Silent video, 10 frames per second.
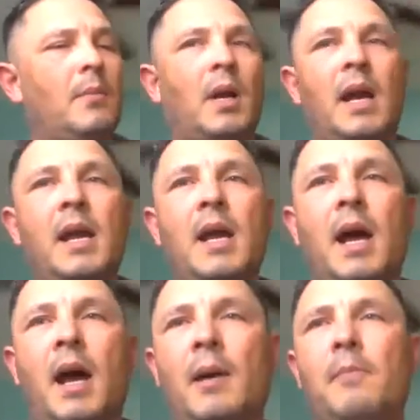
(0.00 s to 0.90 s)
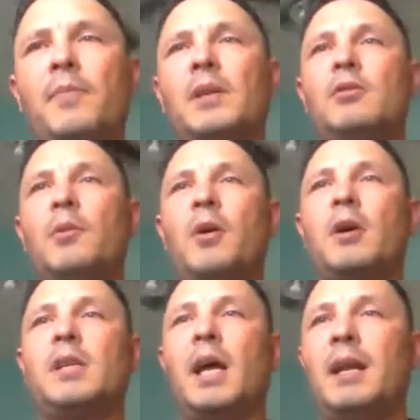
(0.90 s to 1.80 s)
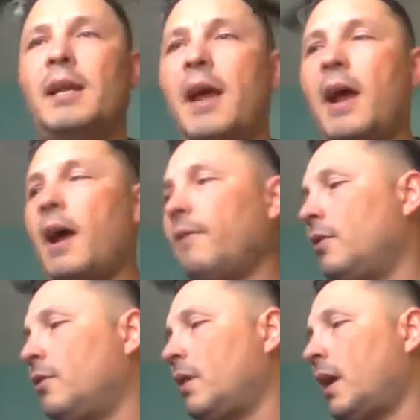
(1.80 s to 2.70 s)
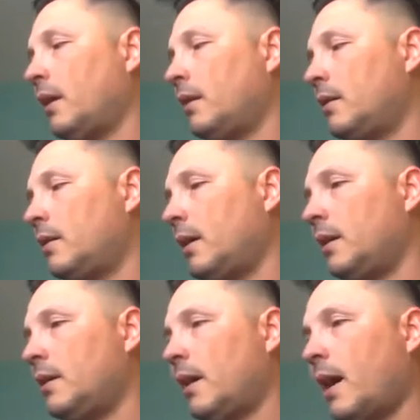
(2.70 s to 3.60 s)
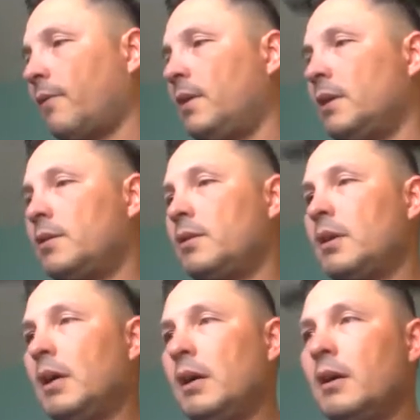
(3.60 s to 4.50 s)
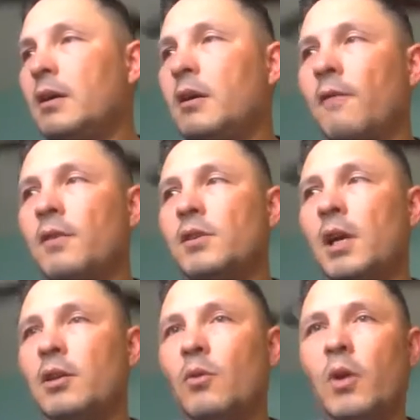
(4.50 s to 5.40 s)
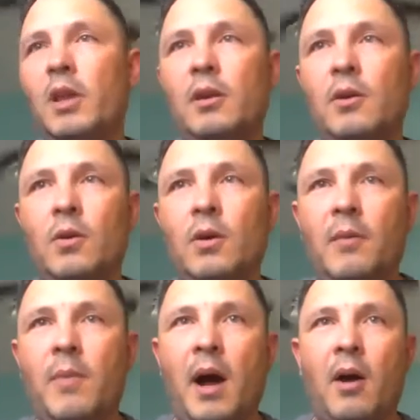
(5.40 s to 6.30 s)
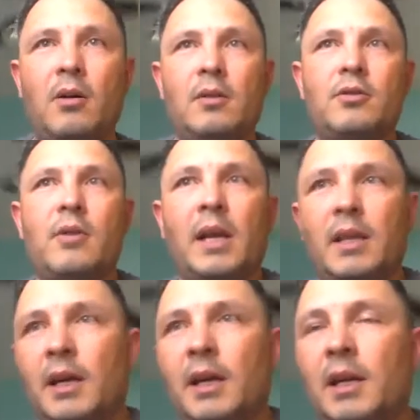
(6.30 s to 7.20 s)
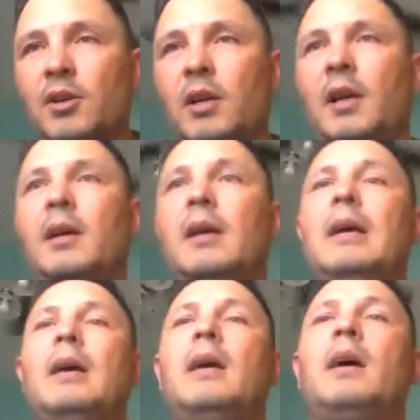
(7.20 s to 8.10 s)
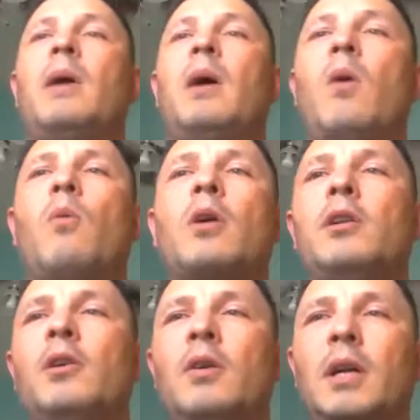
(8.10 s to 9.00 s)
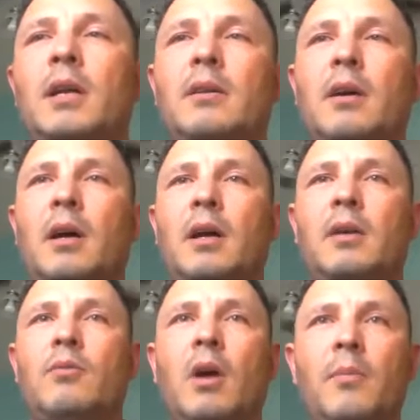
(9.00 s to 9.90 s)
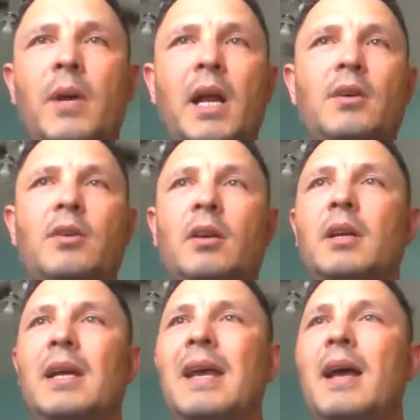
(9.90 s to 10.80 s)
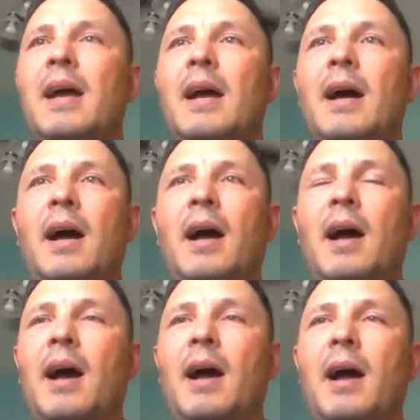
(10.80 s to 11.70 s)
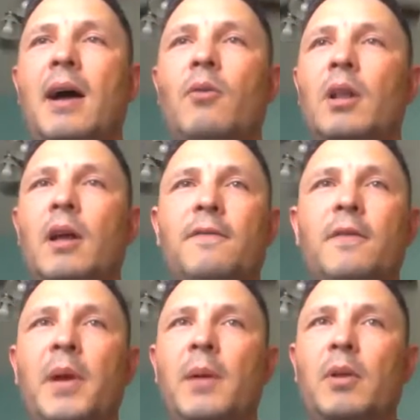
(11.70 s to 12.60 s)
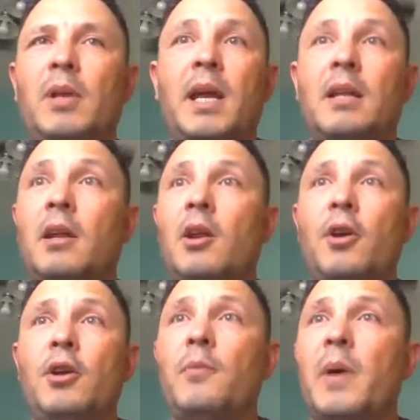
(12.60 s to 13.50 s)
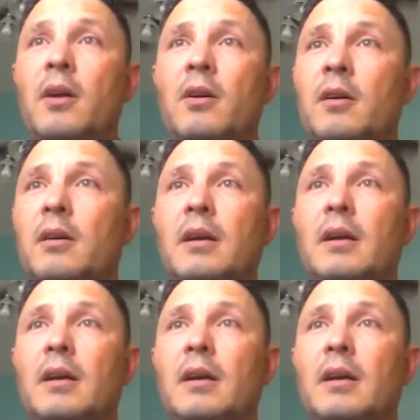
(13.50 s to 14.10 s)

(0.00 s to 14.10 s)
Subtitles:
But I super excited to have you and to have this conversation with you about strength and conditioning, about what we're doing at Rugby Nation. I would love for people to get to know you better.